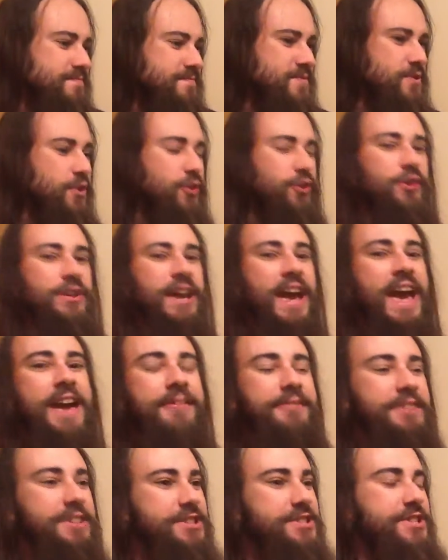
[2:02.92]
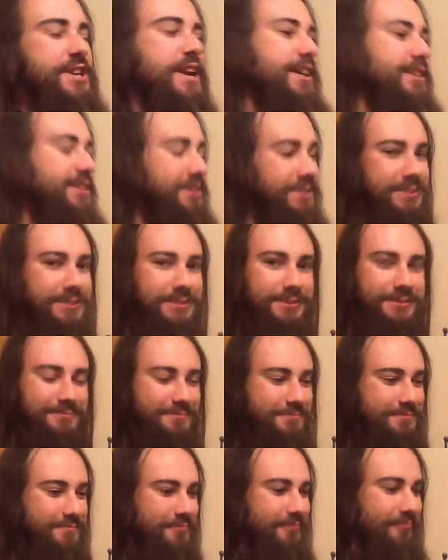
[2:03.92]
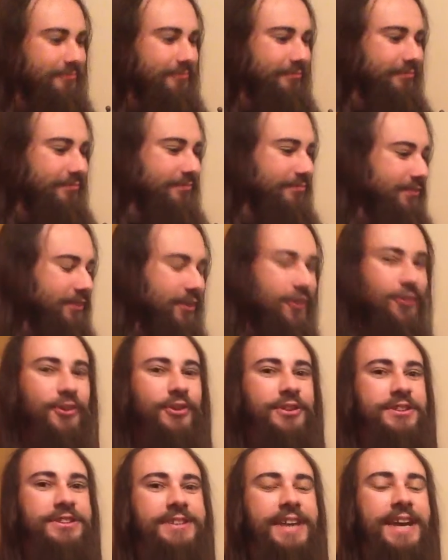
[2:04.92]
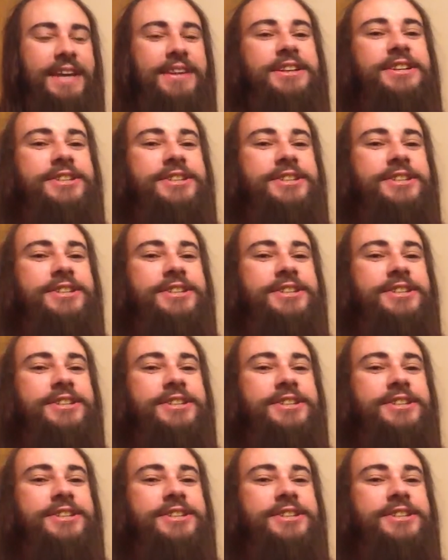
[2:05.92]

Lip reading: you don't have a chance. You don't stand a